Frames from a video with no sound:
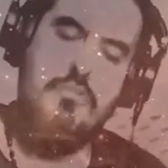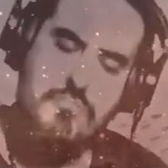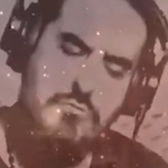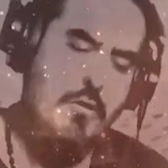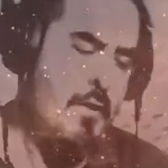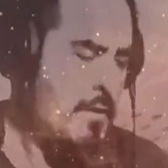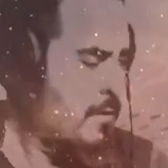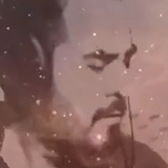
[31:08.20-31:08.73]

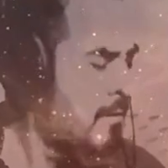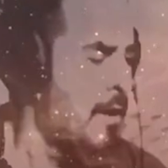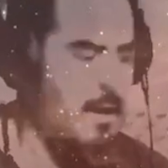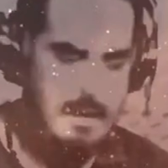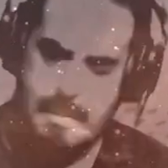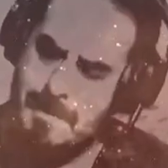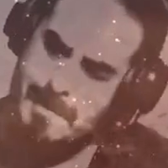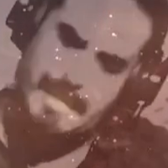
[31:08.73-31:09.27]
This is your
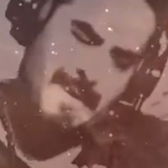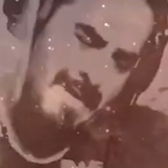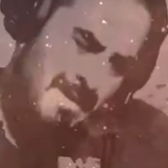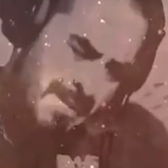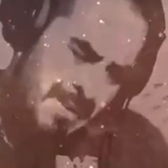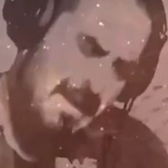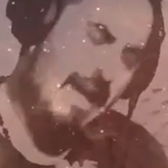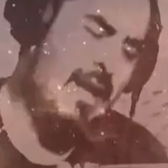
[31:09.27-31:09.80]
last
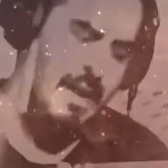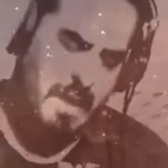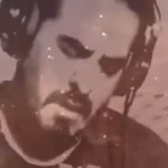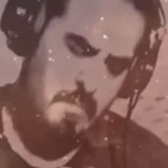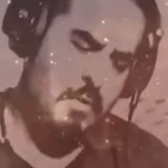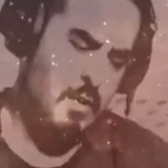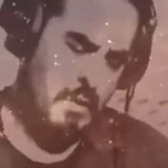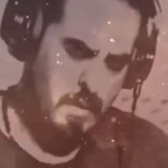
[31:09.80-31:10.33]
chance to
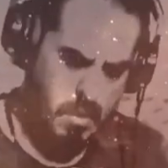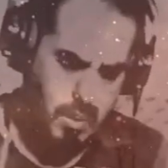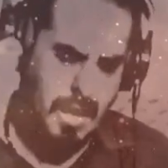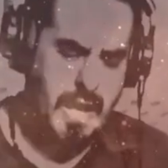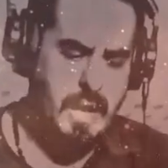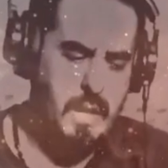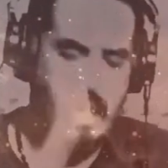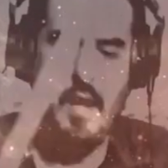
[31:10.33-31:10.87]
impress
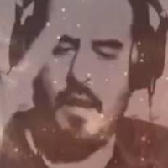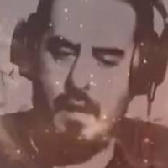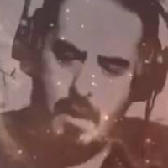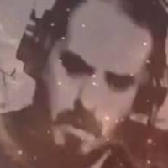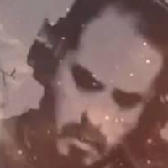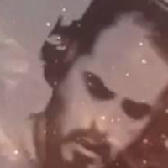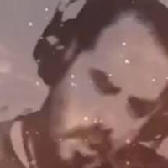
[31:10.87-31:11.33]
Eugene.